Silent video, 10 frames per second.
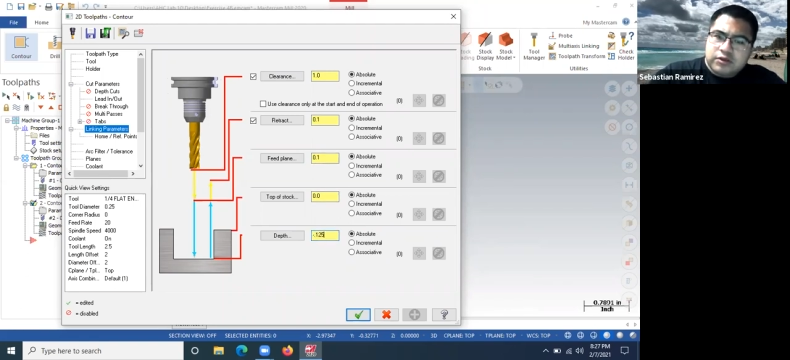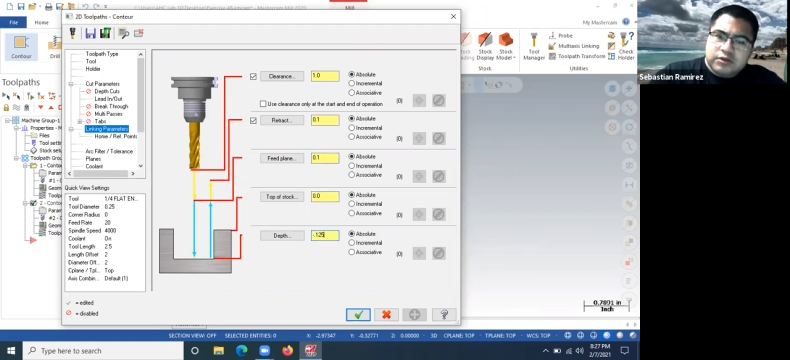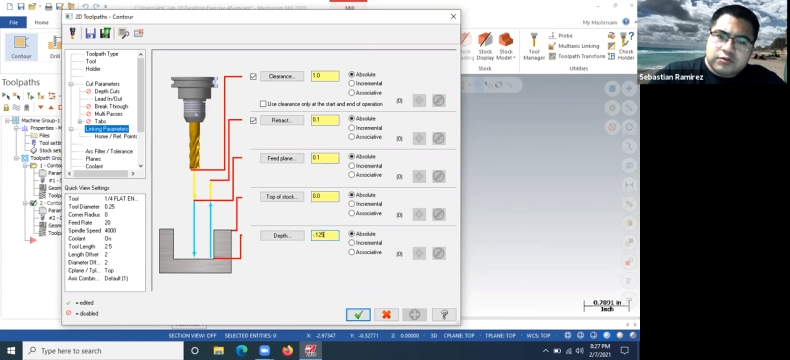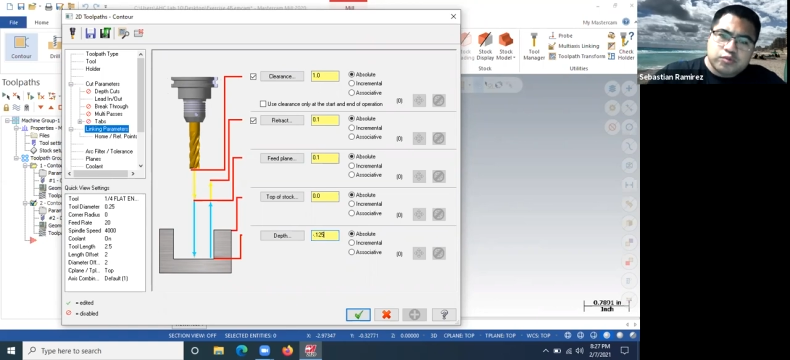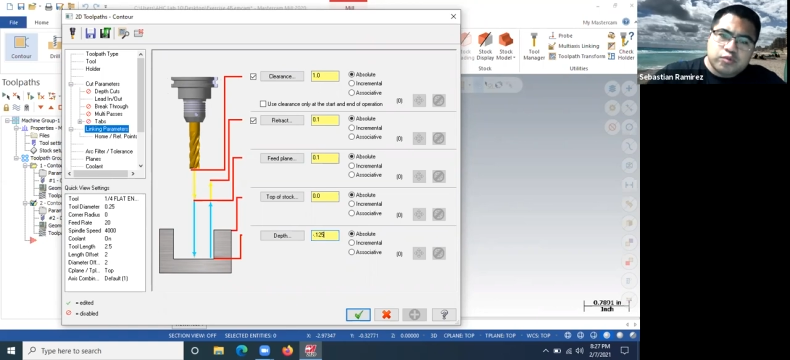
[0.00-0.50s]

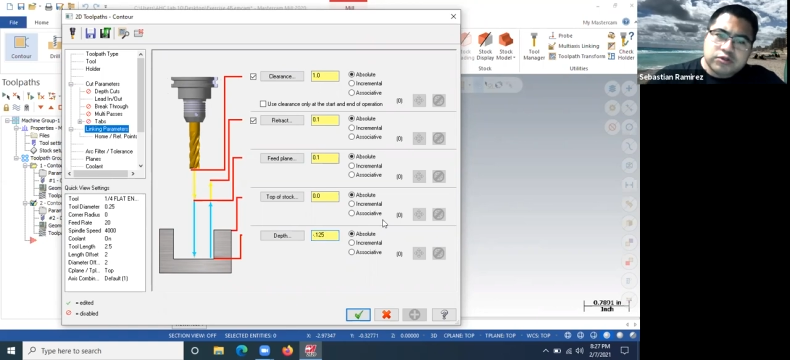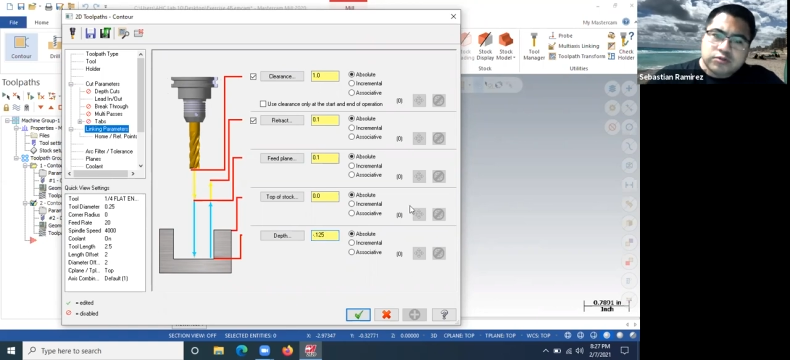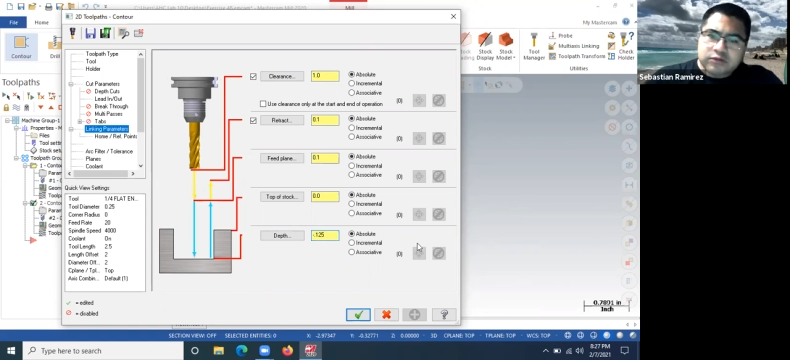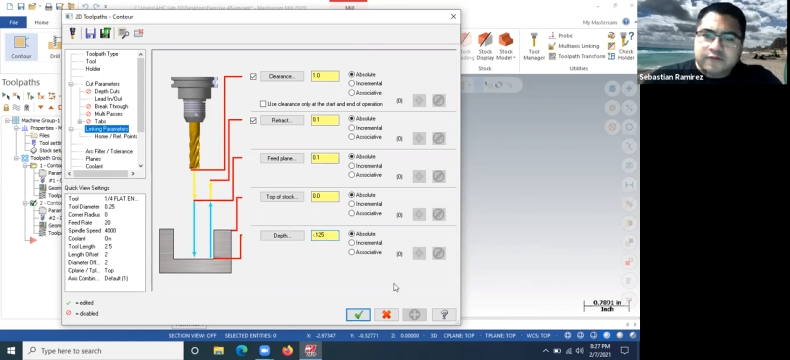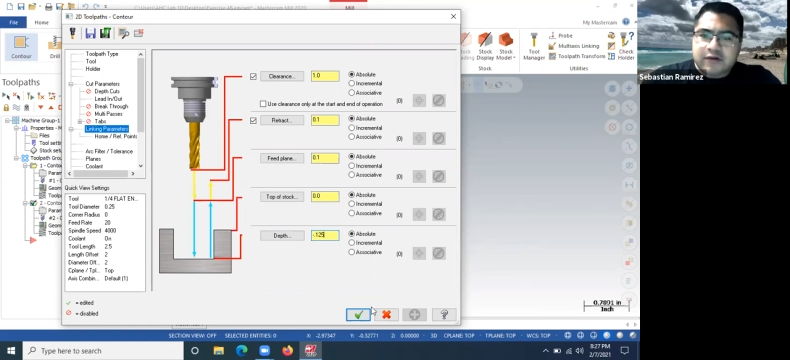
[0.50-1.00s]
think it was
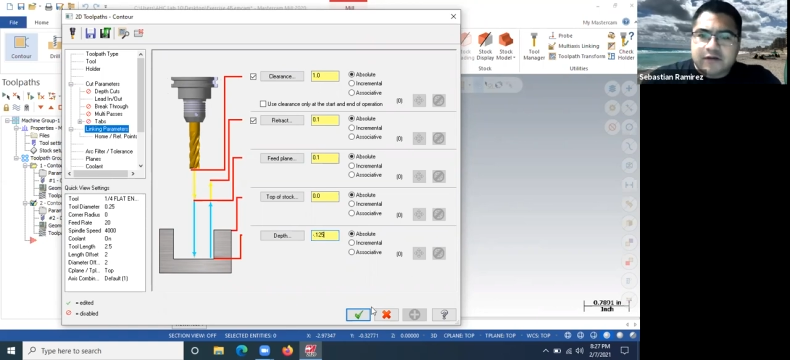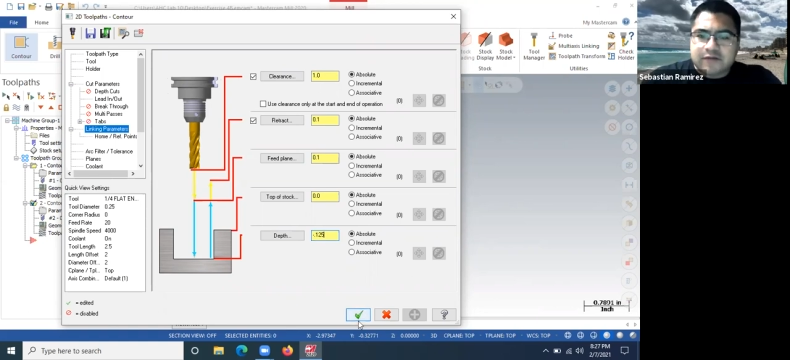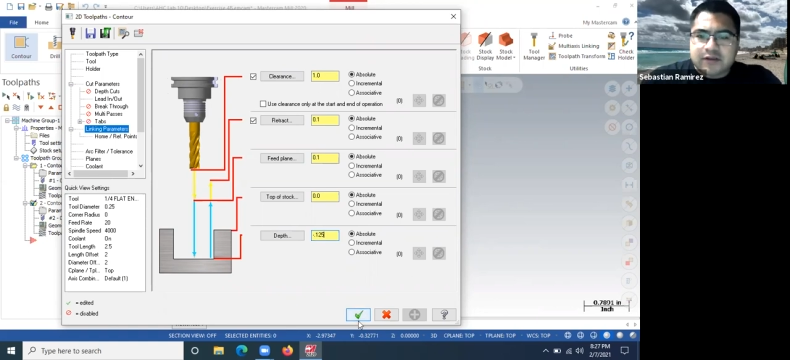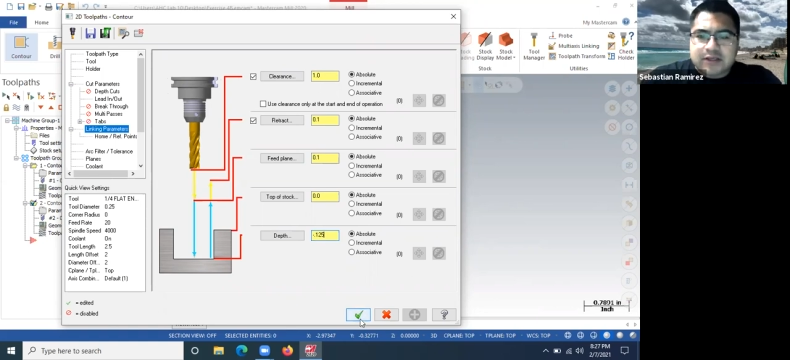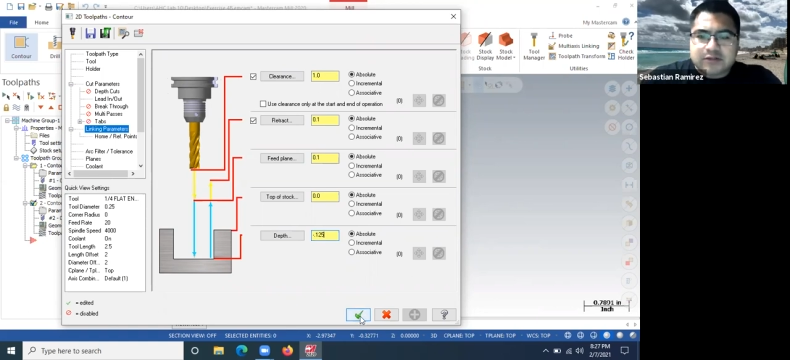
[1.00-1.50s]
125,
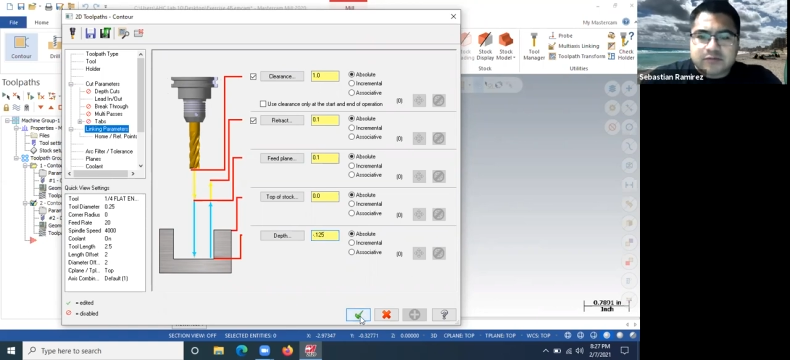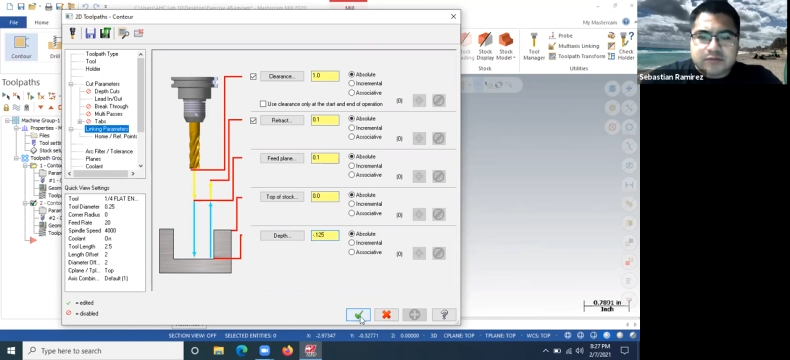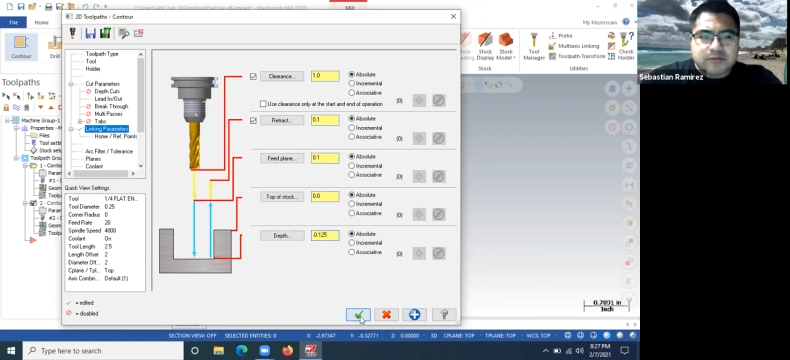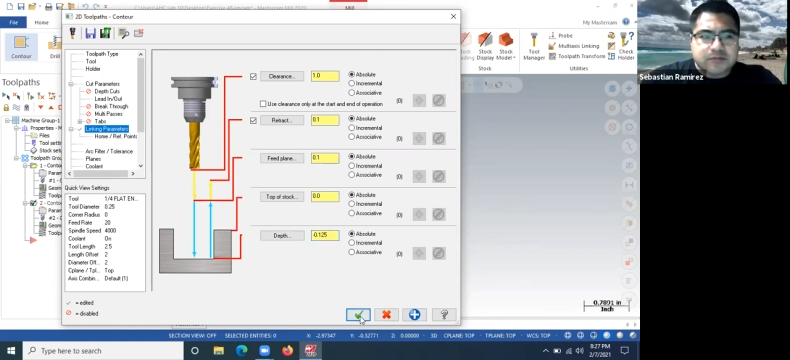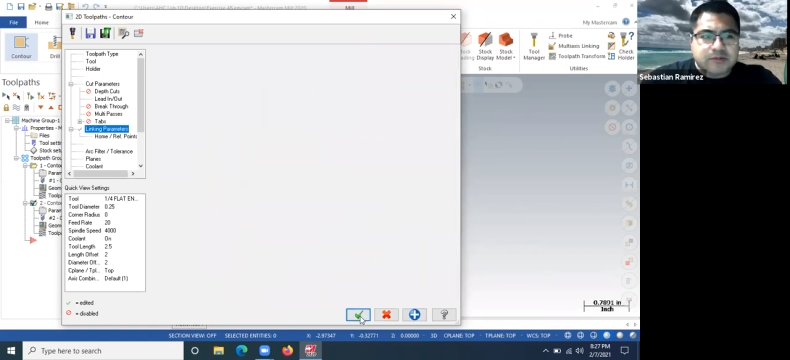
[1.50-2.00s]
the last
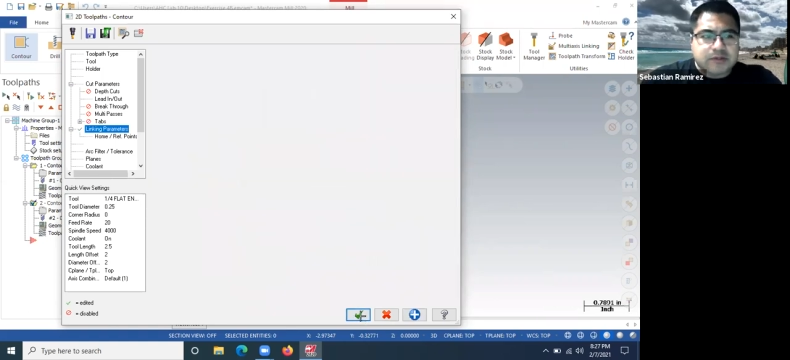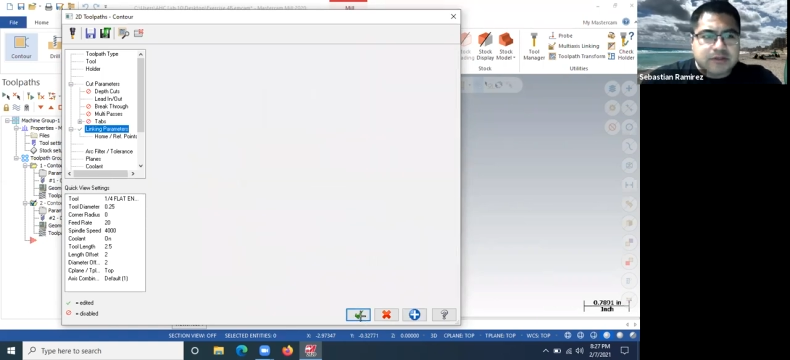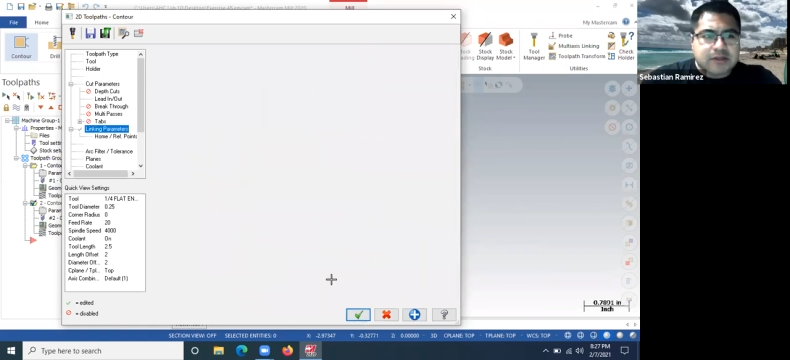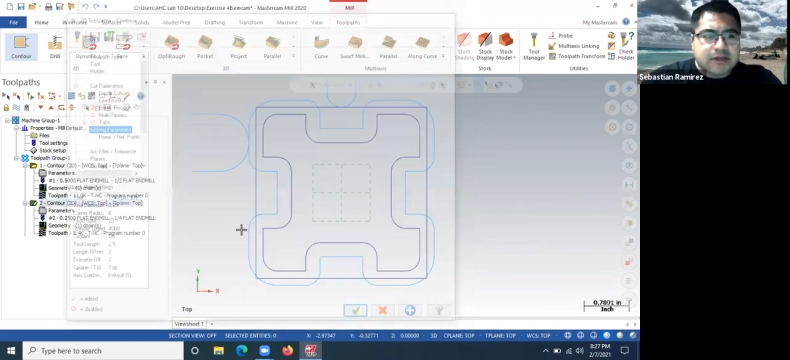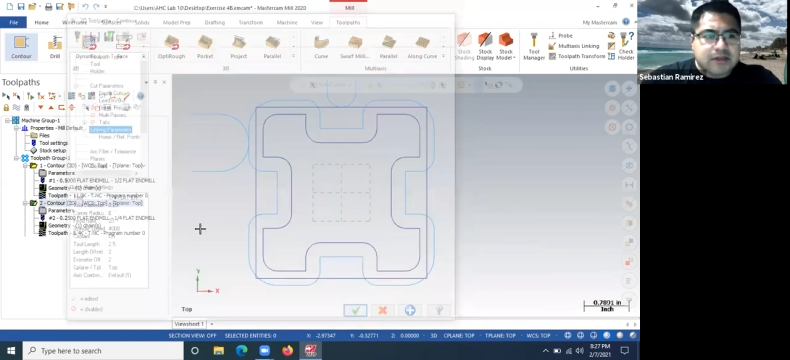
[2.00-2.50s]
one. So I'm going to
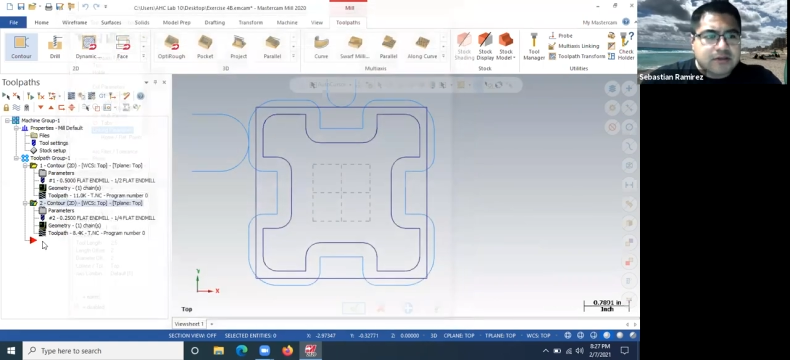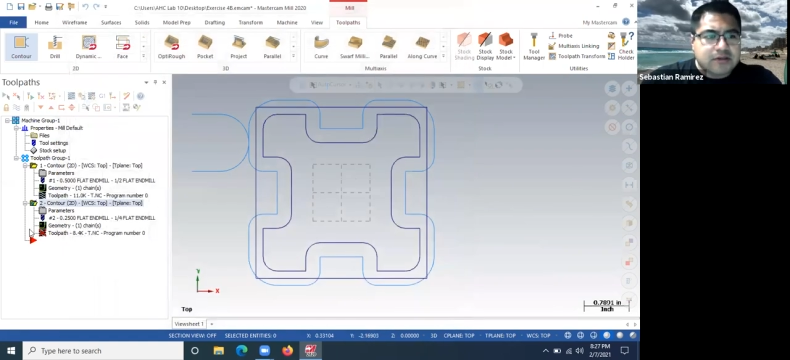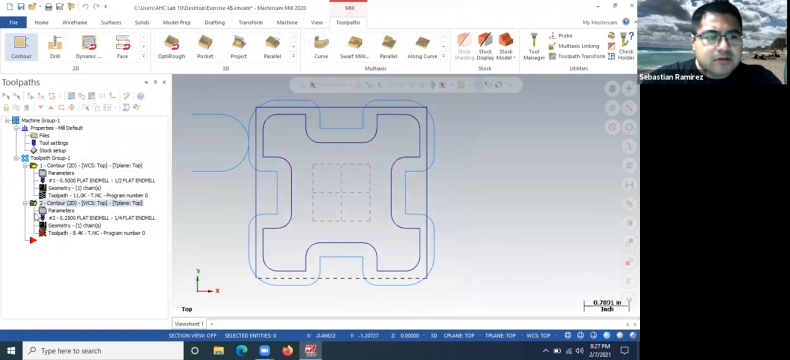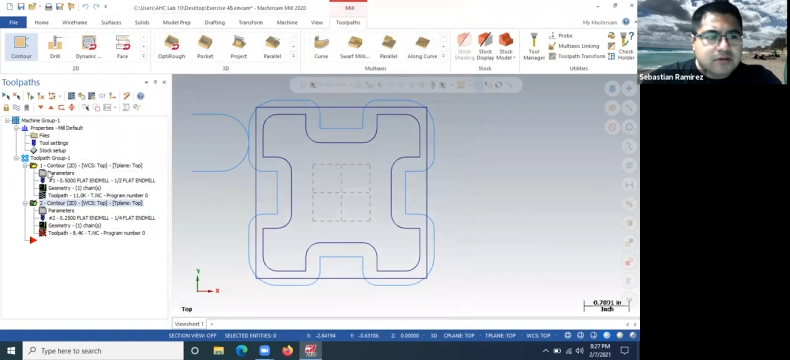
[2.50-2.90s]
hit that.